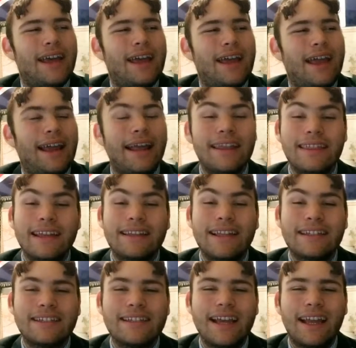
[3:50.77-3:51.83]
And I think
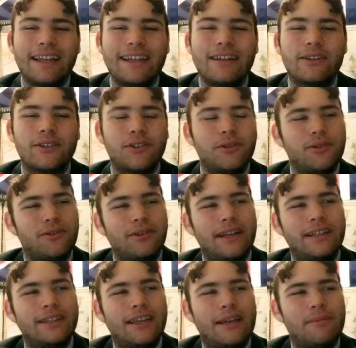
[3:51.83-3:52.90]
that's the ideal
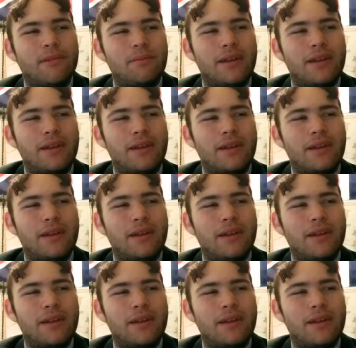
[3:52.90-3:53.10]
tsundere type.